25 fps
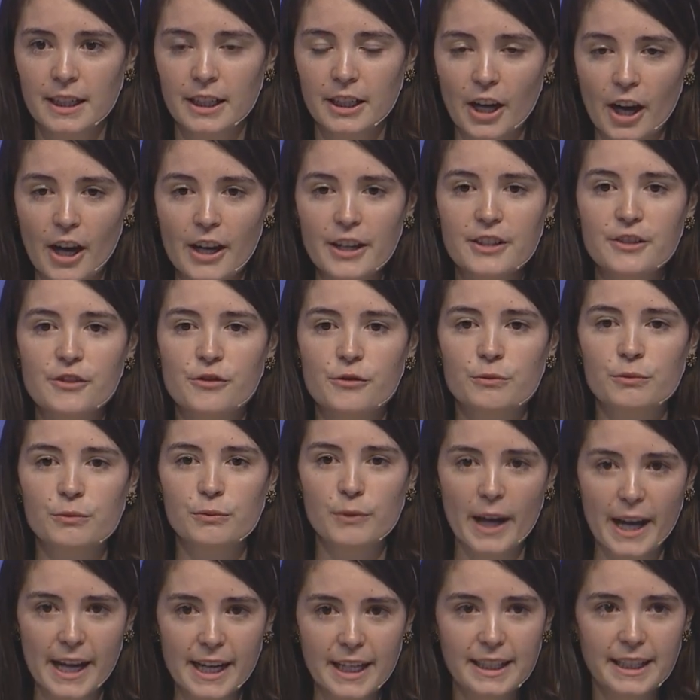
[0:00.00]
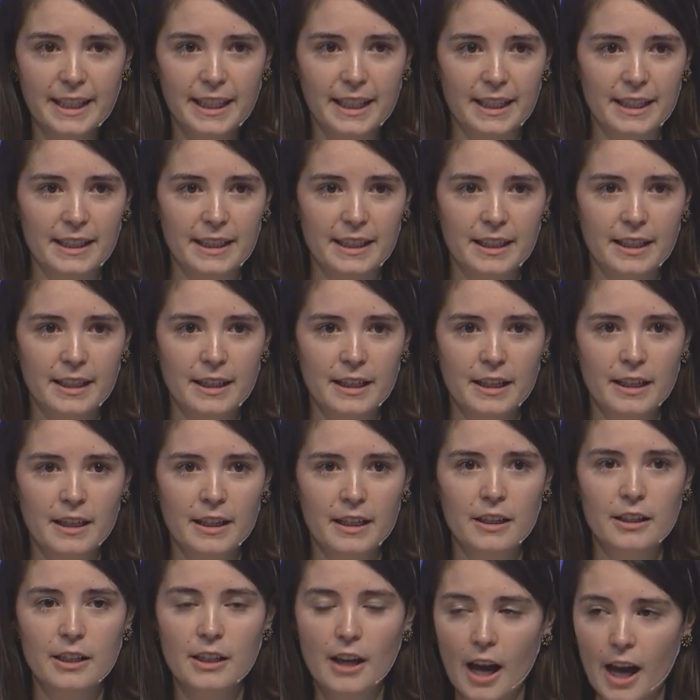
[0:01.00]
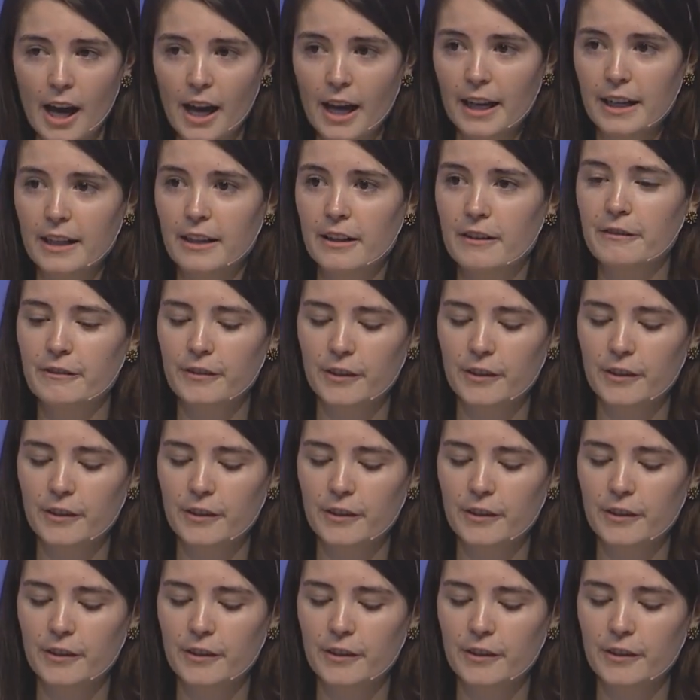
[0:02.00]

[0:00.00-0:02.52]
God is reigning. God